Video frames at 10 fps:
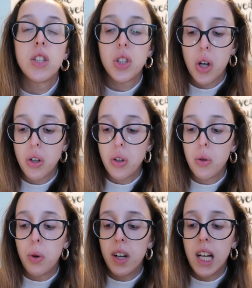and show
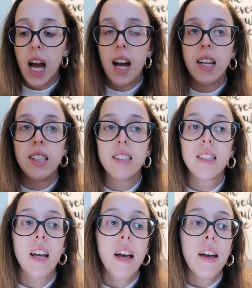you
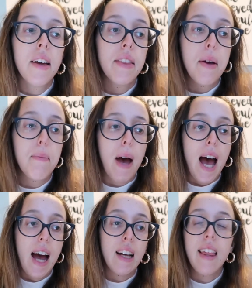guys the
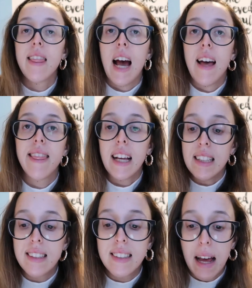bag that they
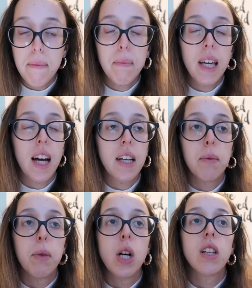sent me. I
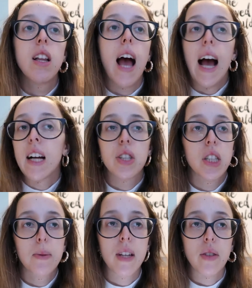am
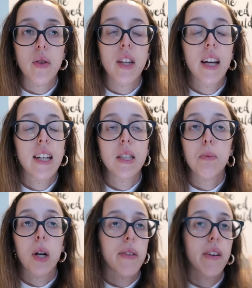actually obsessed with it. It is
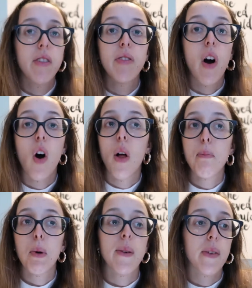perfect for fall,
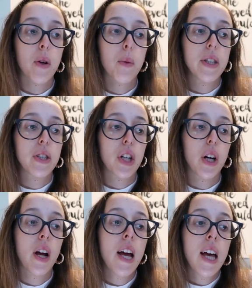perfect for
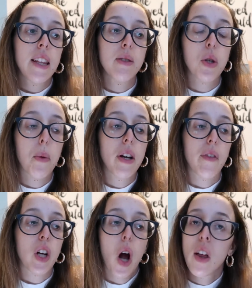winter. There's so many
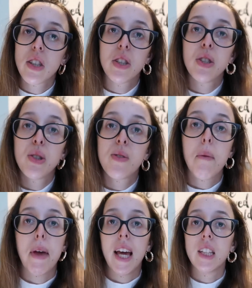different colors to choose
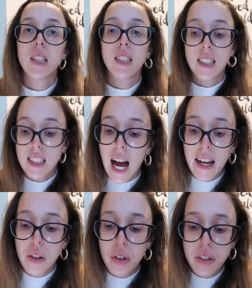from and
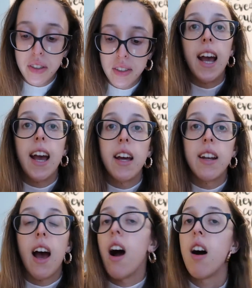styles.
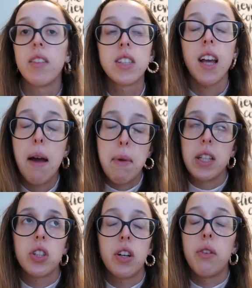And obviously I
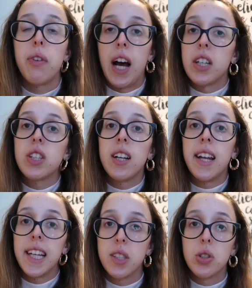majored in fashion
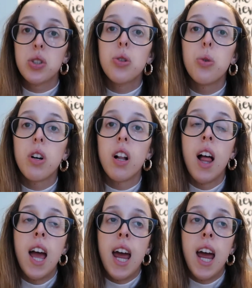in school